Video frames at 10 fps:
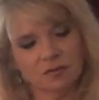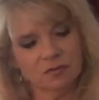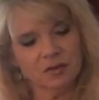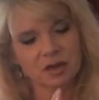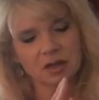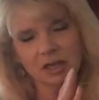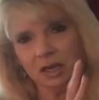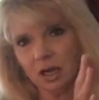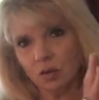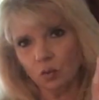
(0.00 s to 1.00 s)

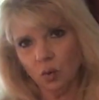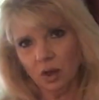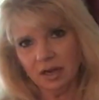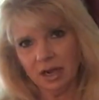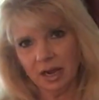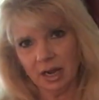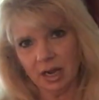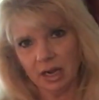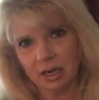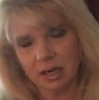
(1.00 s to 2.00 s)
feeling on one
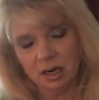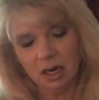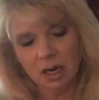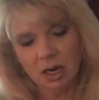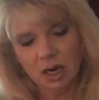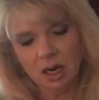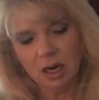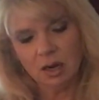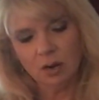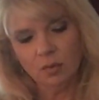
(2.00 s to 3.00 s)
hand,
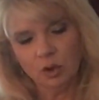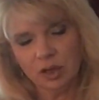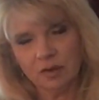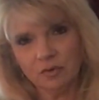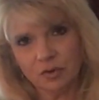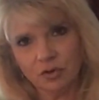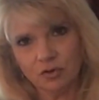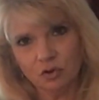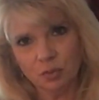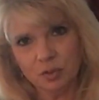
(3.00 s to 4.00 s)
looking for
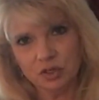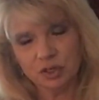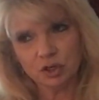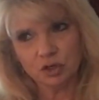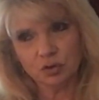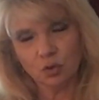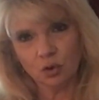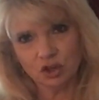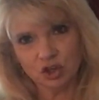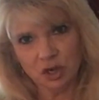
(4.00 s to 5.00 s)
this new position
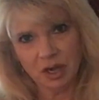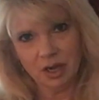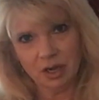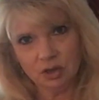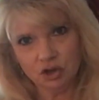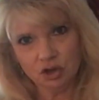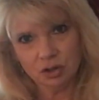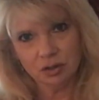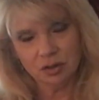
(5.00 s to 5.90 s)
or change.